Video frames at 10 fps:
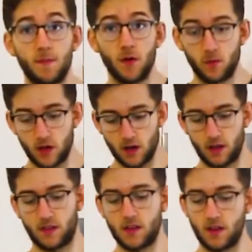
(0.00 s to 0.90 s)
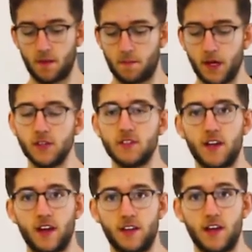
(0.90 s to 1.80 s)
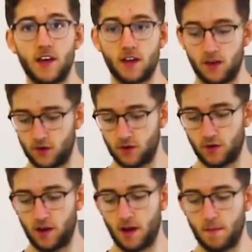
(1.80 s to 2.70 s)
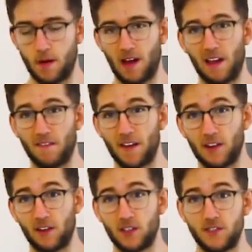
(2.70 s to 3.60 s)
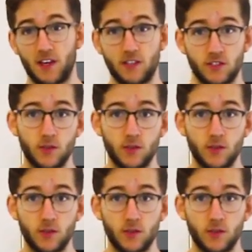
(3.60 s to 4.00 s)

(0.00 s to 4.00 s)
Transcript: up, we got the pills that I take during my fat loss phase.